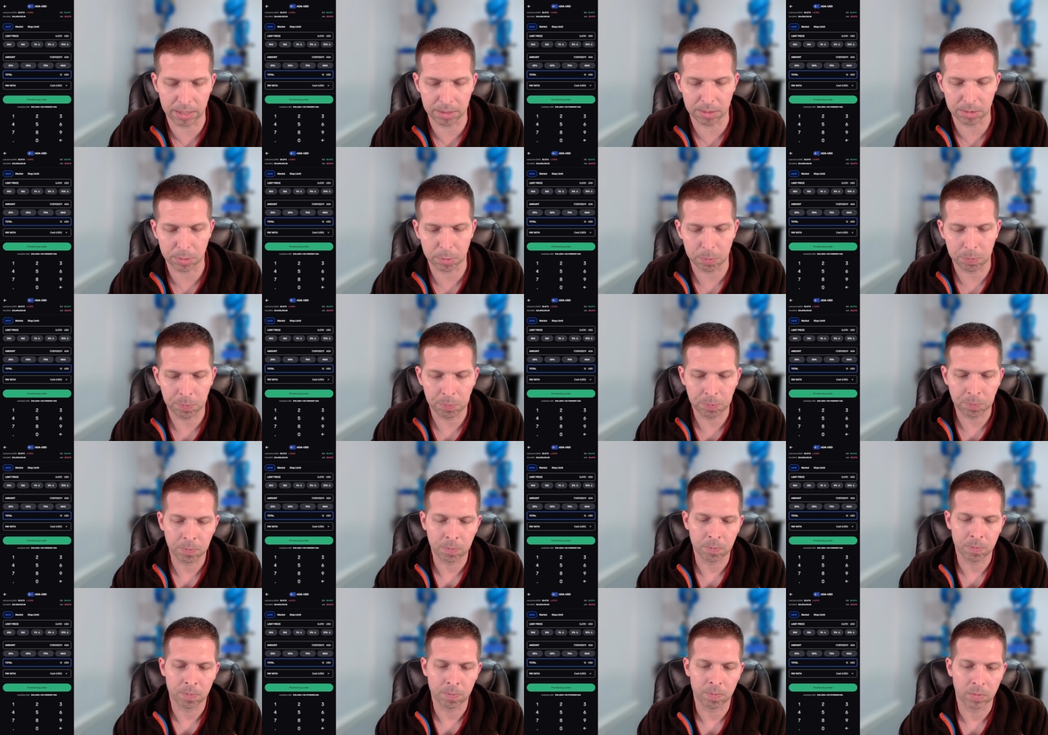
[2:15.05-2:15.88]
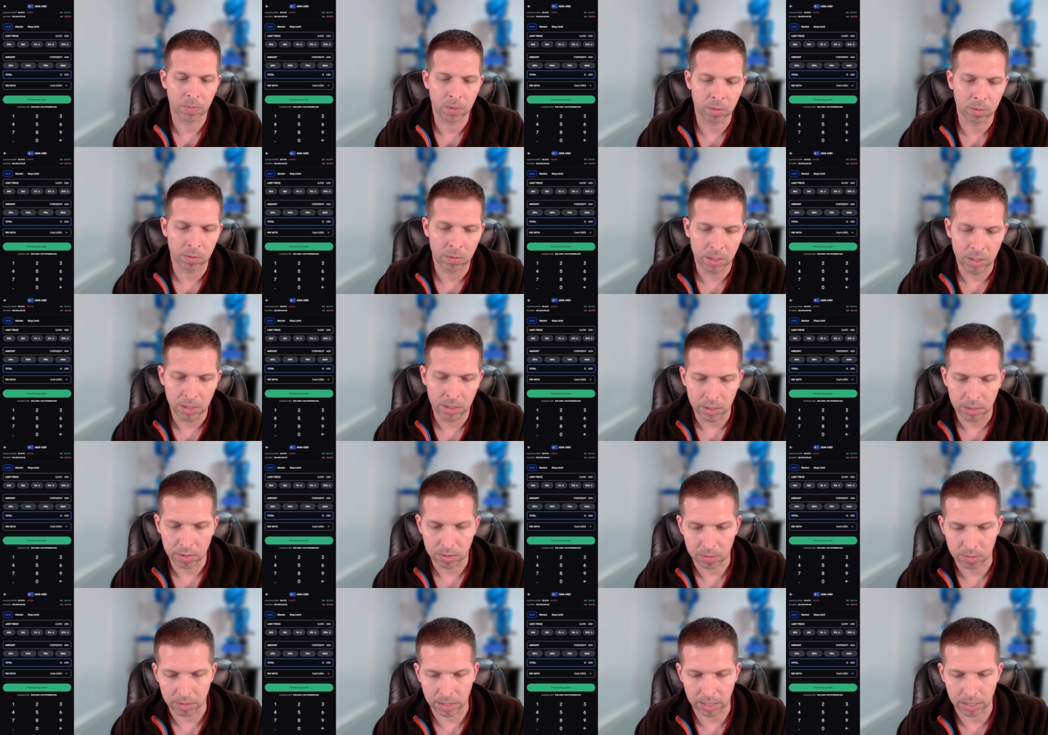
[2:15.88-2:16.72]
is.
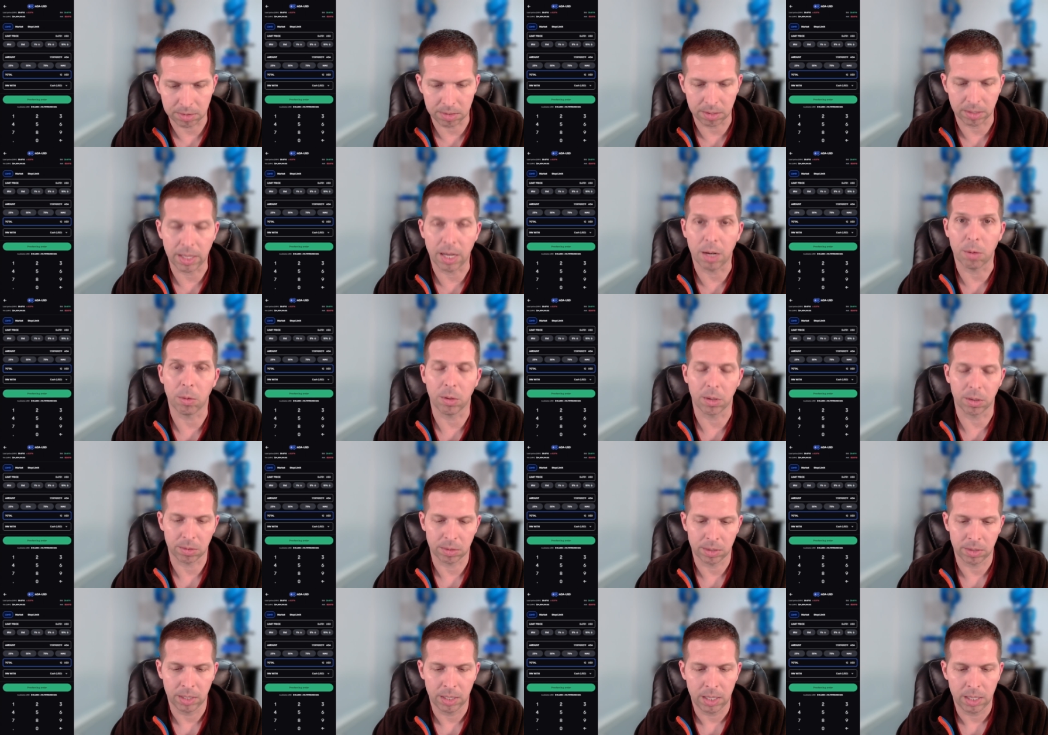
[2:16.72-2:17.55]
So that's how that works.